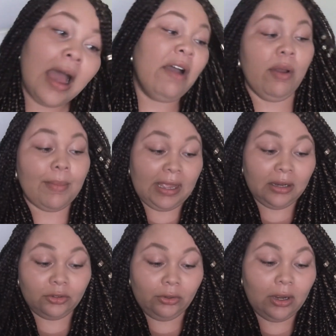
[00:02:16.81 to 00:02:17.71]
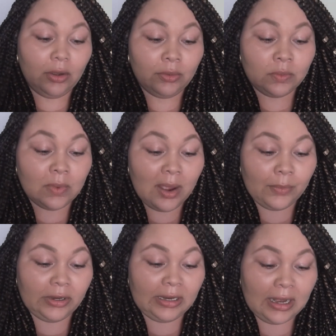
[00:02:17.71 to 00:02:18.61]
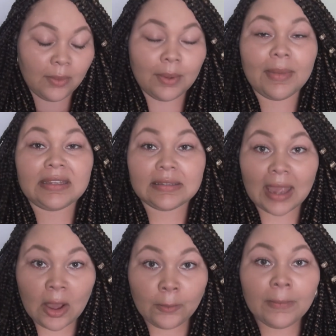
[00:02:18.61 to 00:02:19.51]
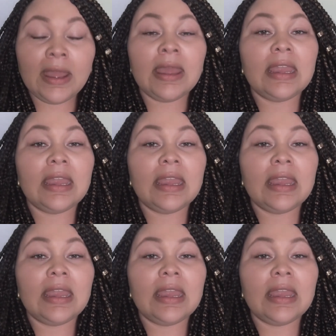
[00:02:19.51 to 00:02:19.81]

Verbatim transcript: I want my hair to grow while I'm wearing it. And I want my scalp